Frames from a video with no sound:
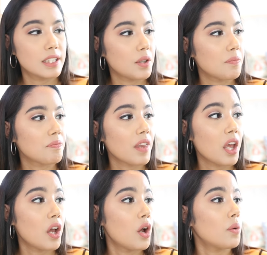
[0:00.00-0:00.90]
so
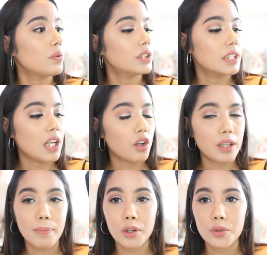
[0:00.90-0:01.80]
we'll see I'll
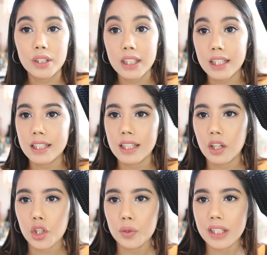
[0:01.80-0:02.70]
keep on using it
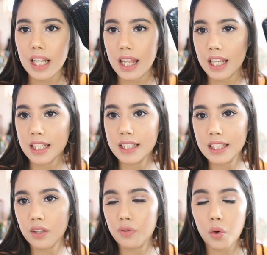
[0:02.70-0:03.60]
using
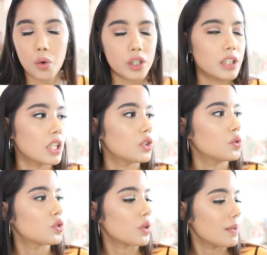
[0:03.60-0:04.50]
this of course
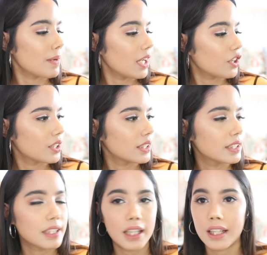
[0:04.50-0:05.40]
to straighten my hair
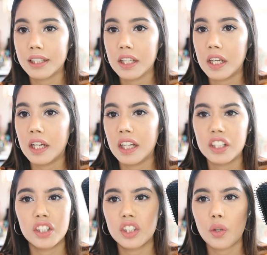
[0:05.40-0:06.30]
because
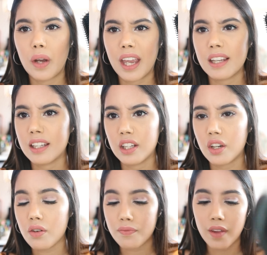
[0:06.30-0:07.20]
this is so handy you
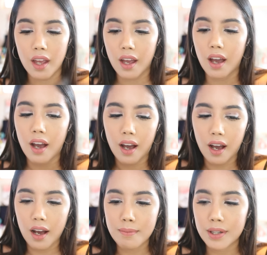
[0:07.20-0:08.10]
know
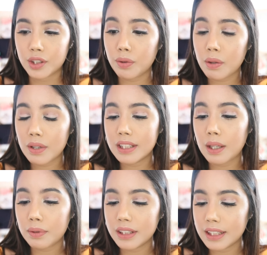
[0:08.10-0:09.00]
um, so anyways
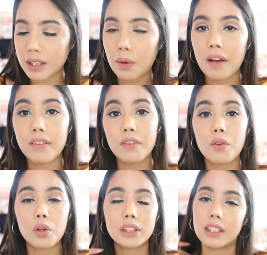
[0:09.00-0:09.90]
that was it I'll have it
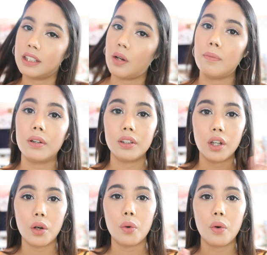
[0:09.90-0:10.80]
of course linked down
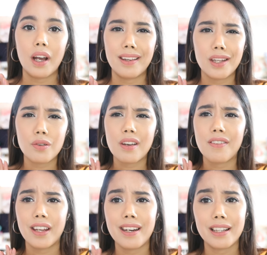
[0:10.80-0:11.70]
below I think you can
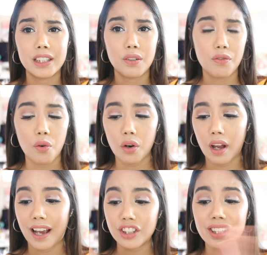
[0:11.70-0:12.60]
find it at
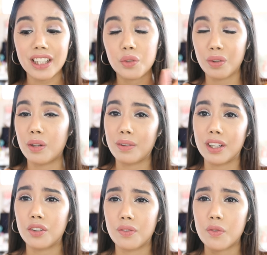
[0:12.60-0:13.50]
Sephora actually has really
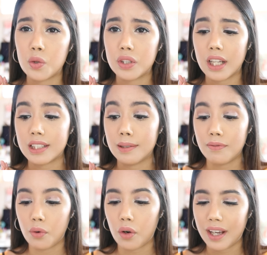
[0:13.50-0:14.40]
really good reviews at
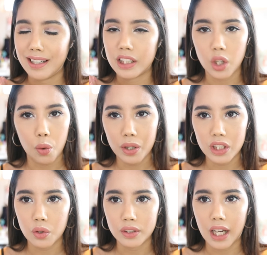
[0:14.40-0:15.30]
Sephora and it's
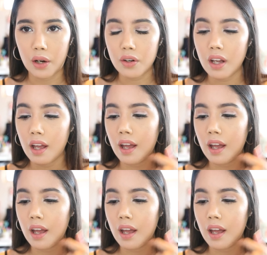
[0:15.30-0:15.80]
always sold out